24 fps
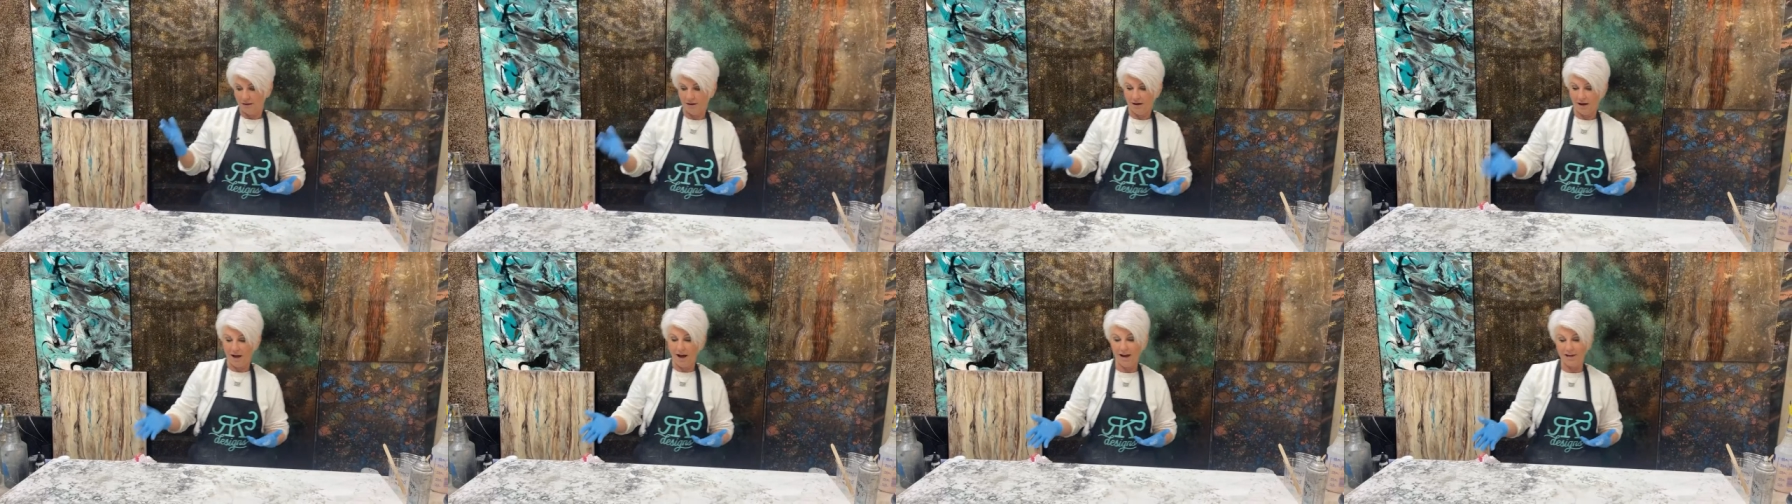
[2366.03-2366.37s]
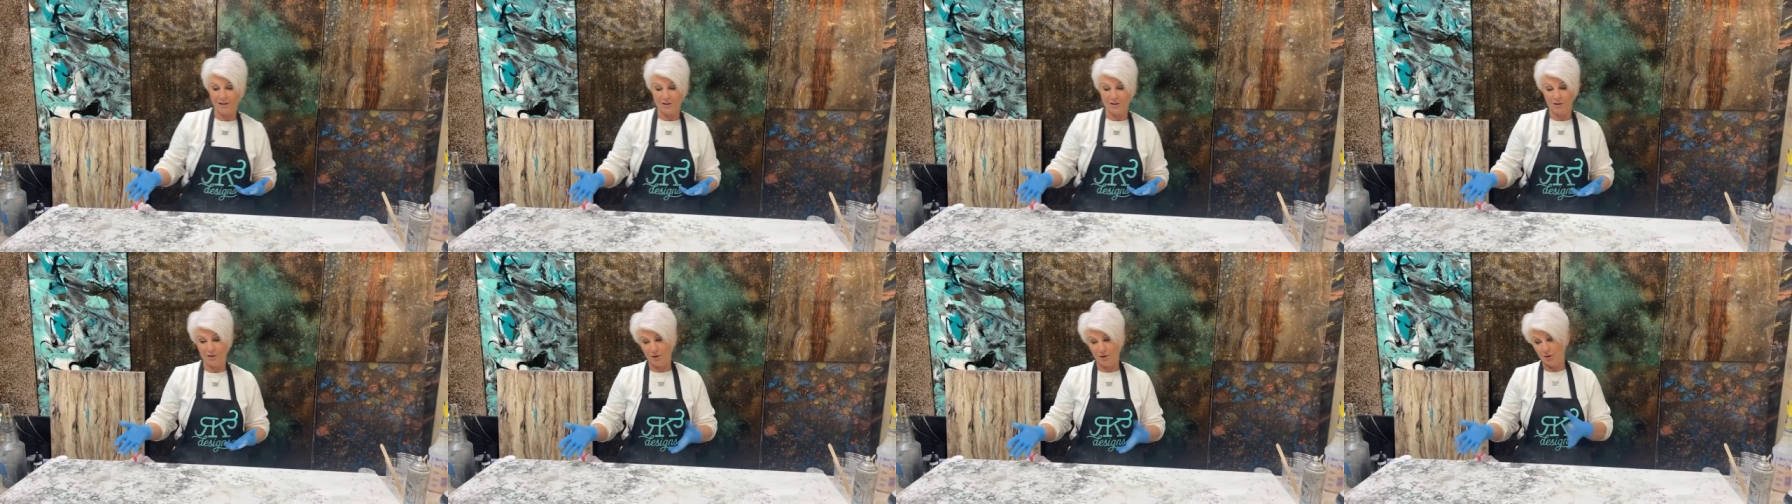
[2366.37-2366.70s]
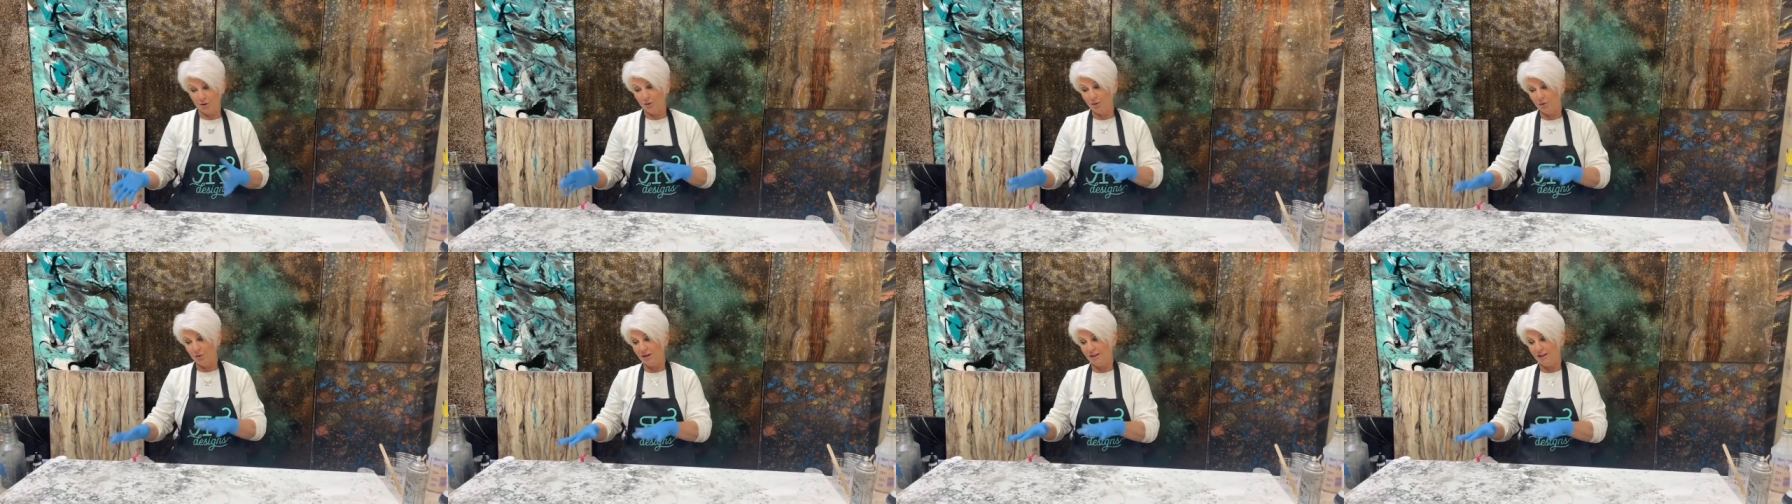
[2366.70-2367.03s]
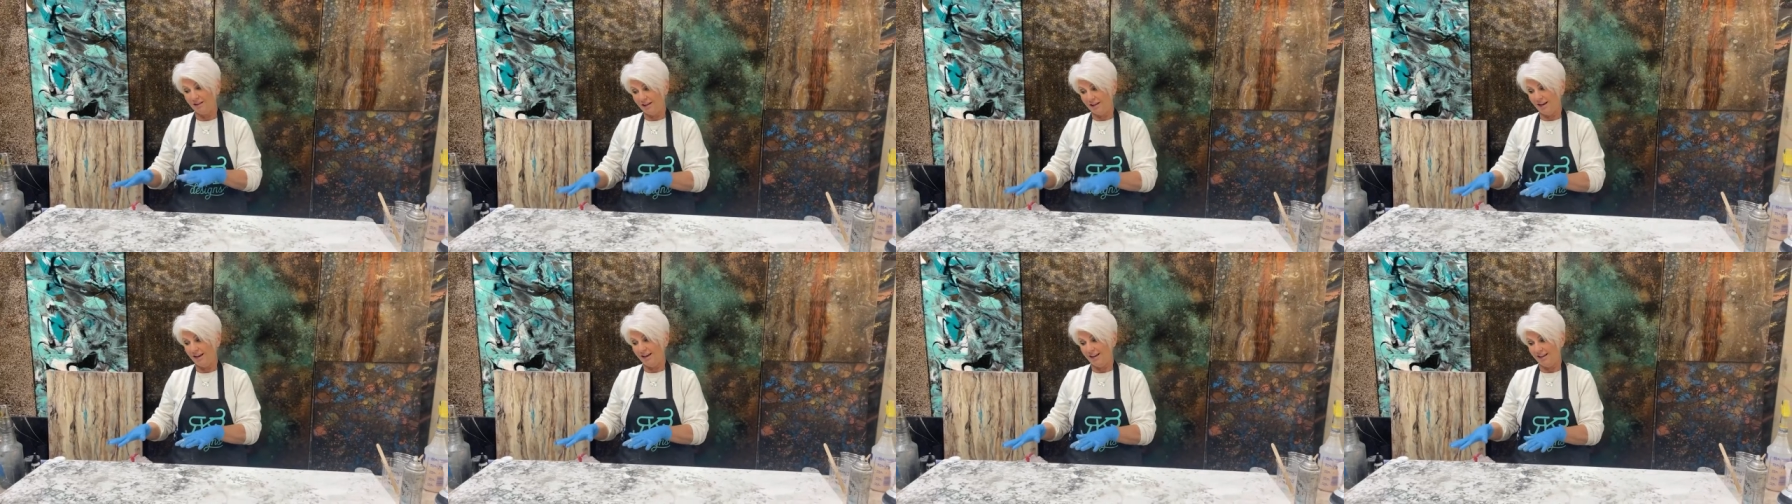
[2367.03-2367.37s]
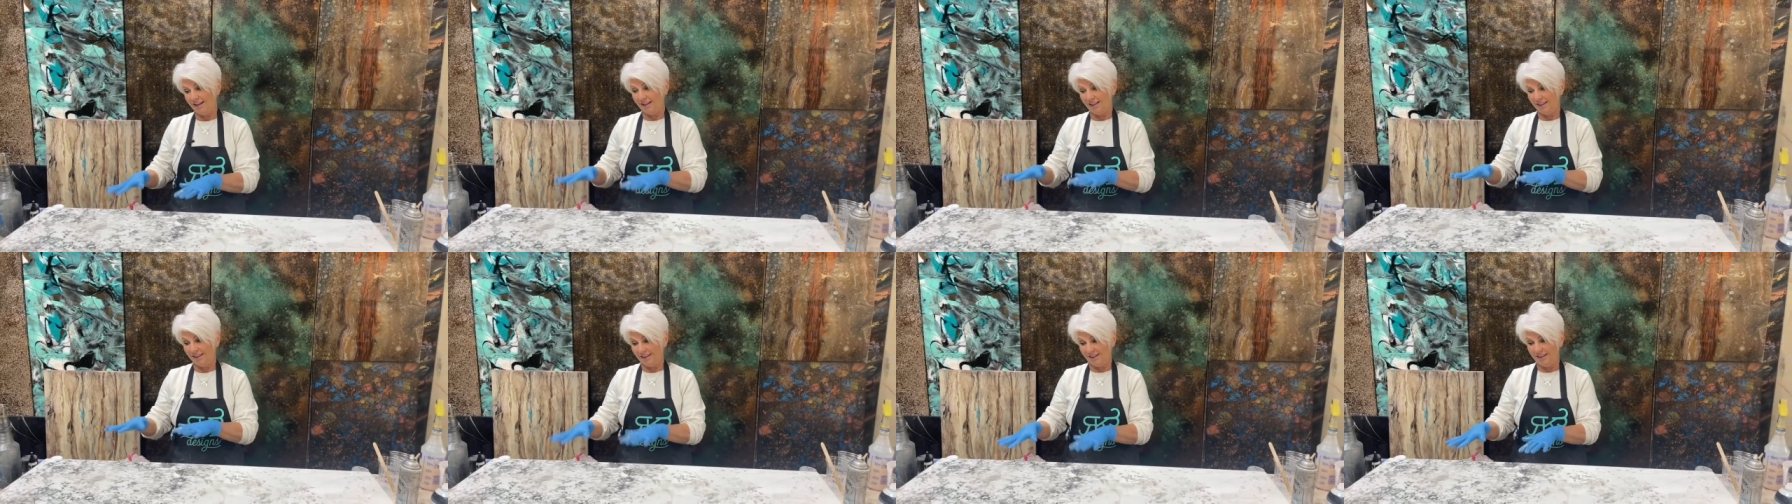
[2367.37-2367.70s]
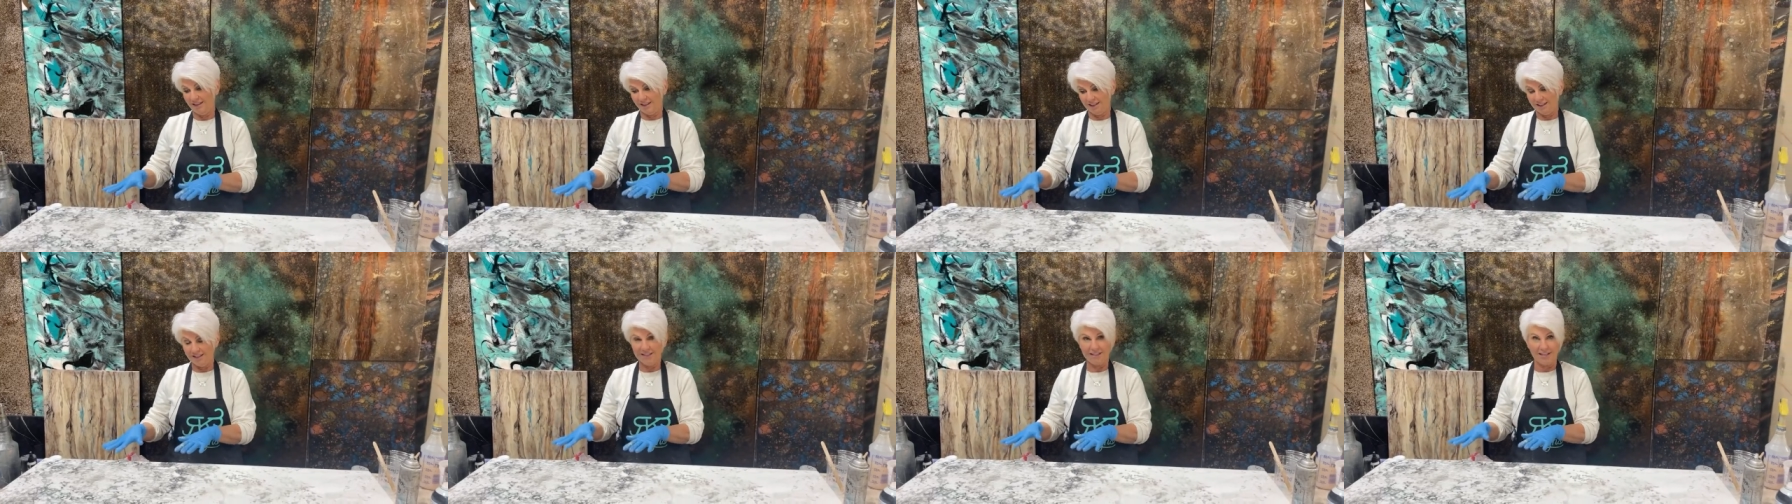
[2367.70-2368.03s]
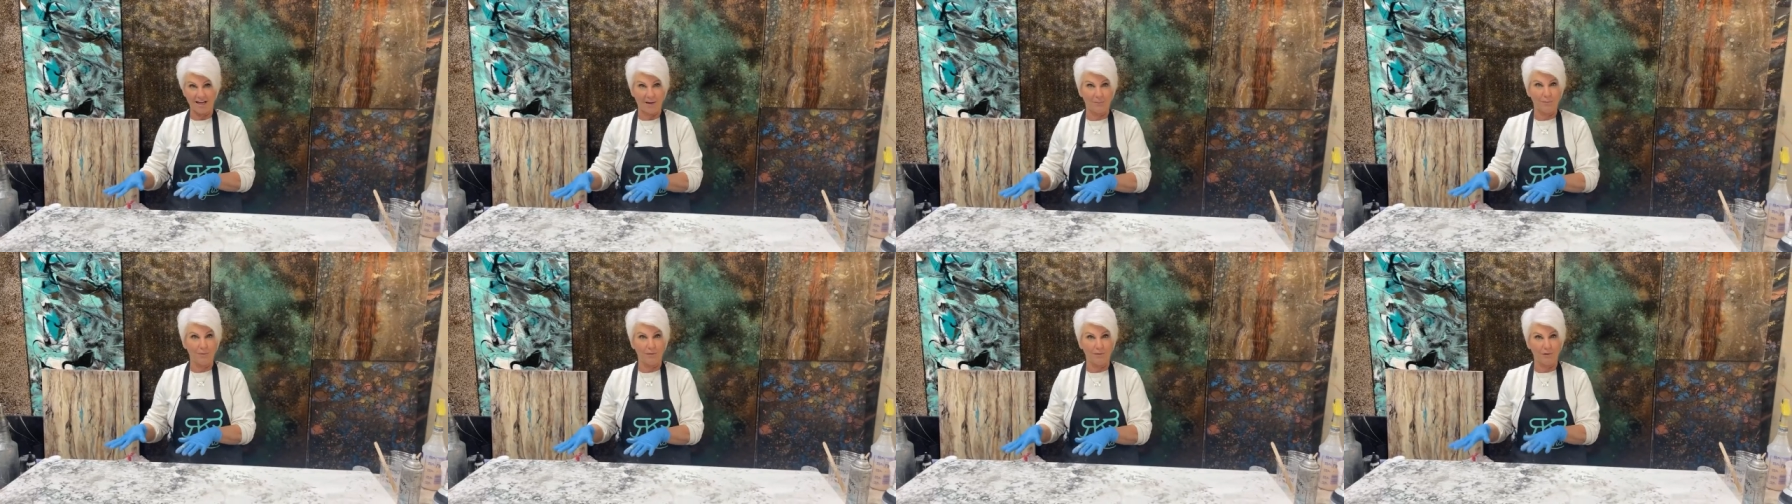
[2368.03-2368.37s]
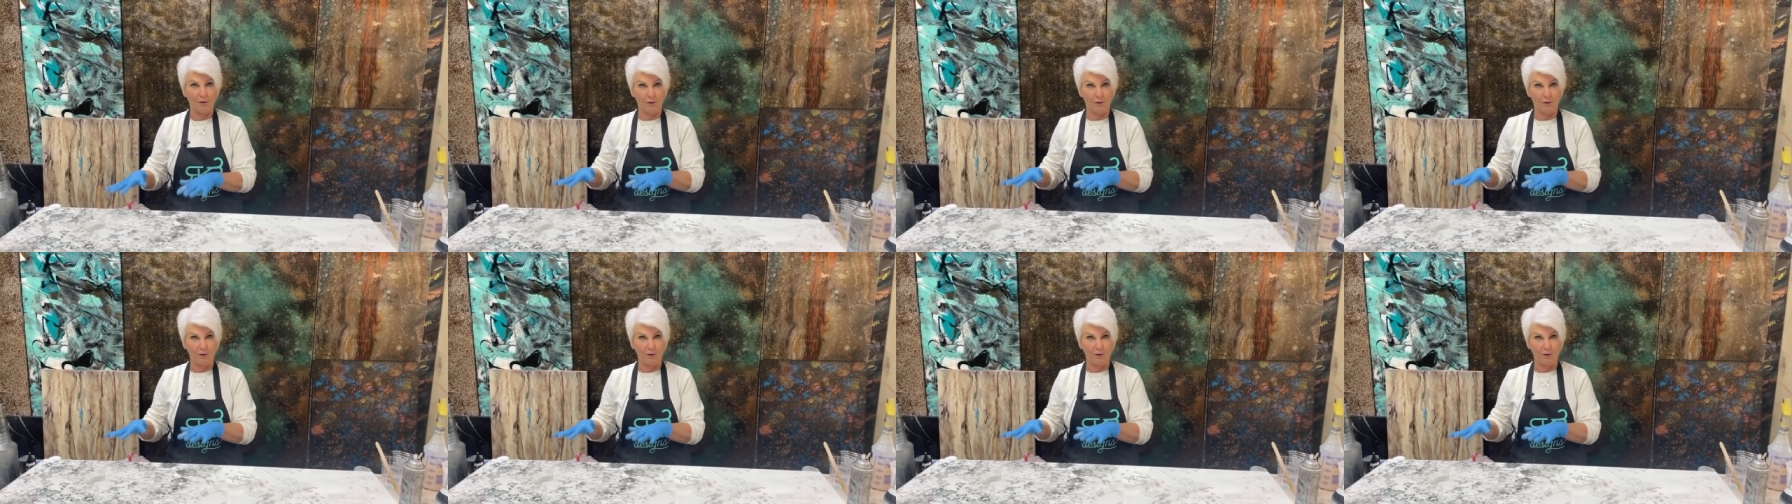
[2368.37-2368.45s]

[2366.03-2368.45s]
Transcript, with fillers: I do like this type of